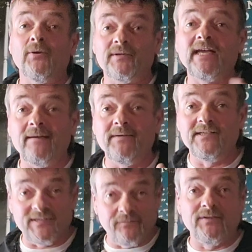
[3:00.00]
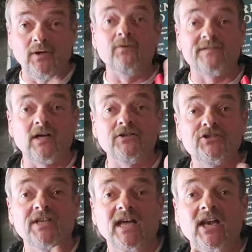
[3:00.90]
know what that means, and if you don't, it's called
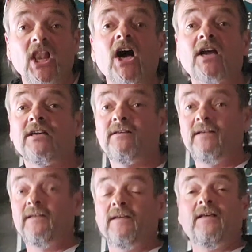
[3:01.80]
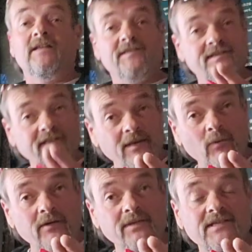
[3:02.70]
shit out of luck. It's the same
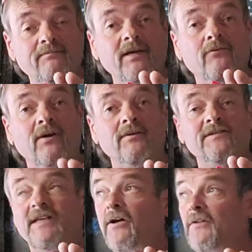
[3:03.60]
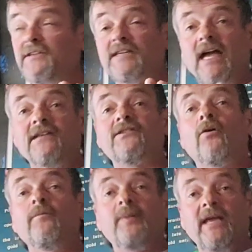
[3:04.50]
way with these big rivers that all these guys
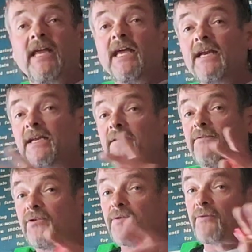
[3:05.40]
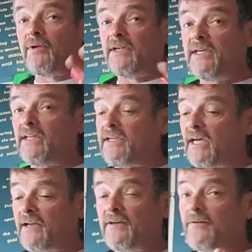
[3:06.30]
go and pan and do their willy-nilly
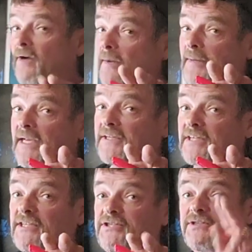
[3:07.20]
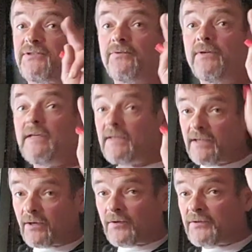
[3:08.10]
on, and they're not paying attention to,
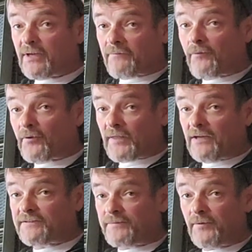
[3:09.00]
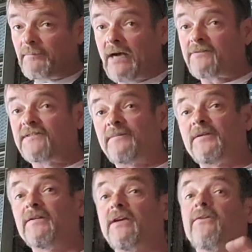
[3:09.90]
you got 4,000 foot mountains up
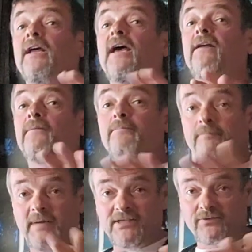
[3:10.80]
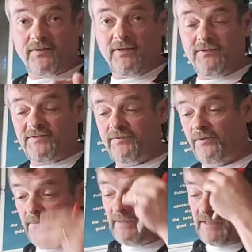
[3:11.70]
there that could have had a major
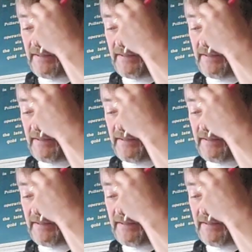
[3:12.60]
thunderstorm.